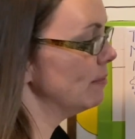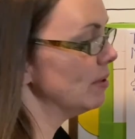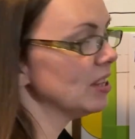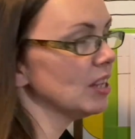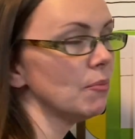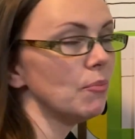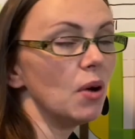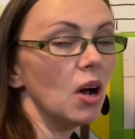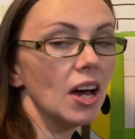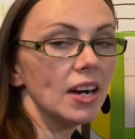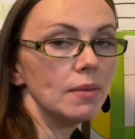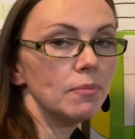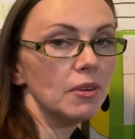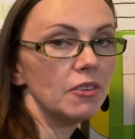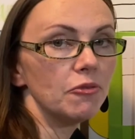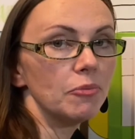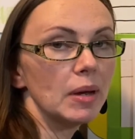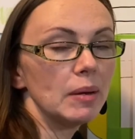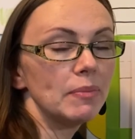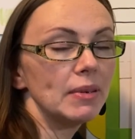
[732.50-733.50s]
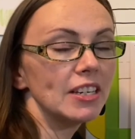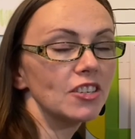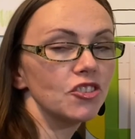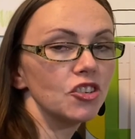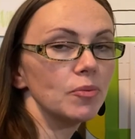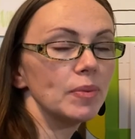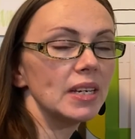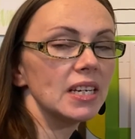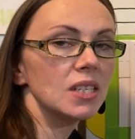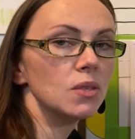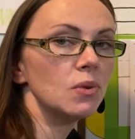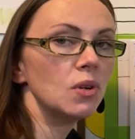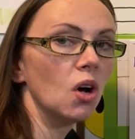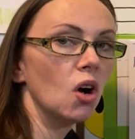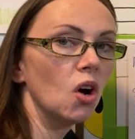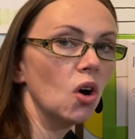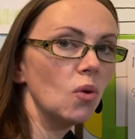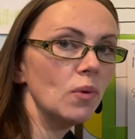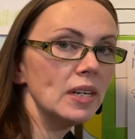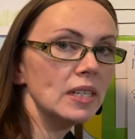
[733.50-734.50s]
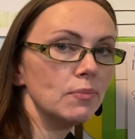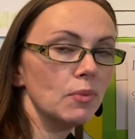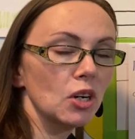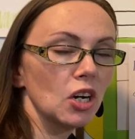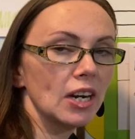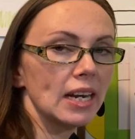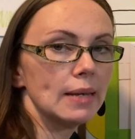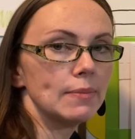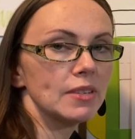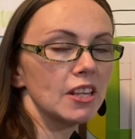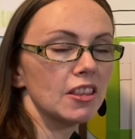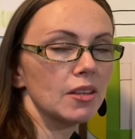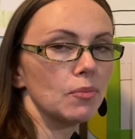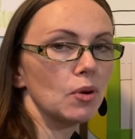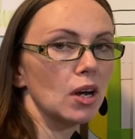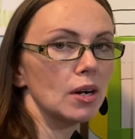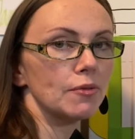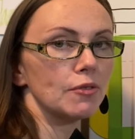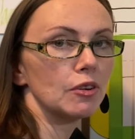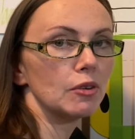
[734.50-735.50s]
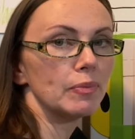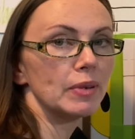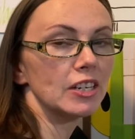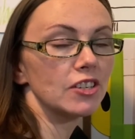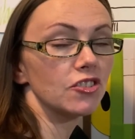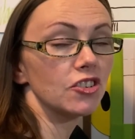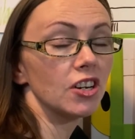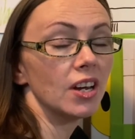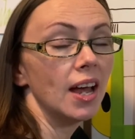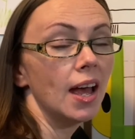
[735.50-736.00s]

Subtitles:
bottom of my picture because we always put our names at the bottom of our picture.